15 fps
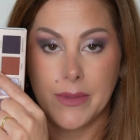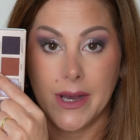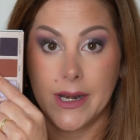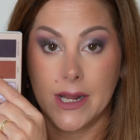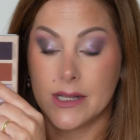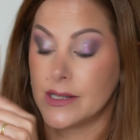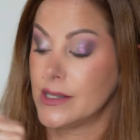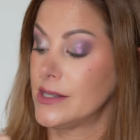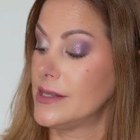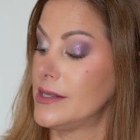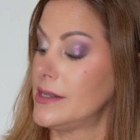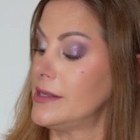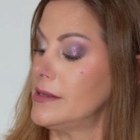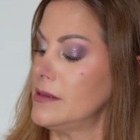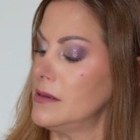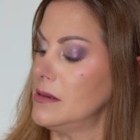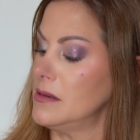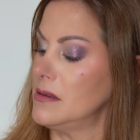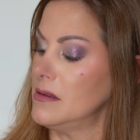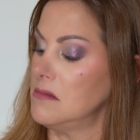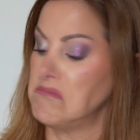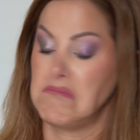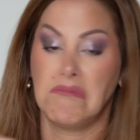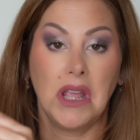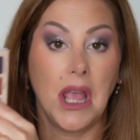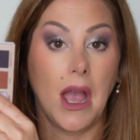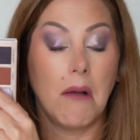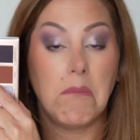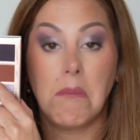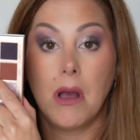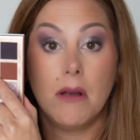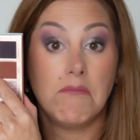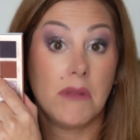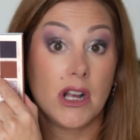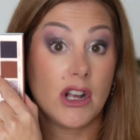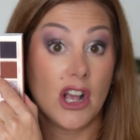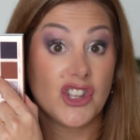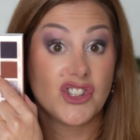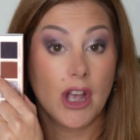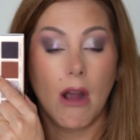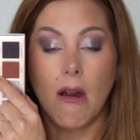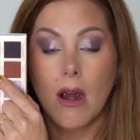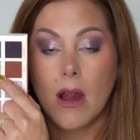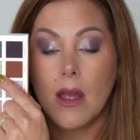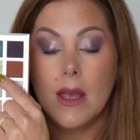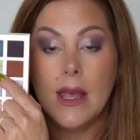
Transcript: but it's, yeah, Cassar.